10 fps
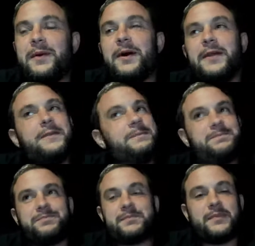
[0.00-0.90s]
but
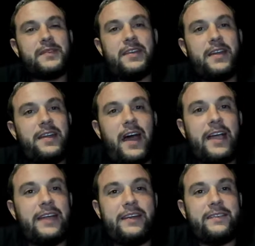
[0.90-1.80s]

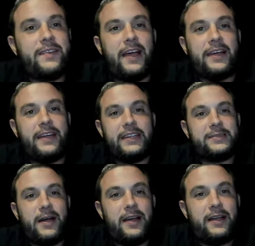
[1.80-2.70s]
night is
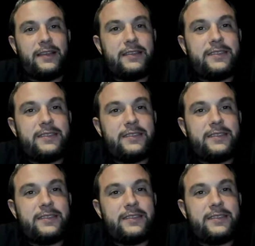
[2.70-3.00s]
my.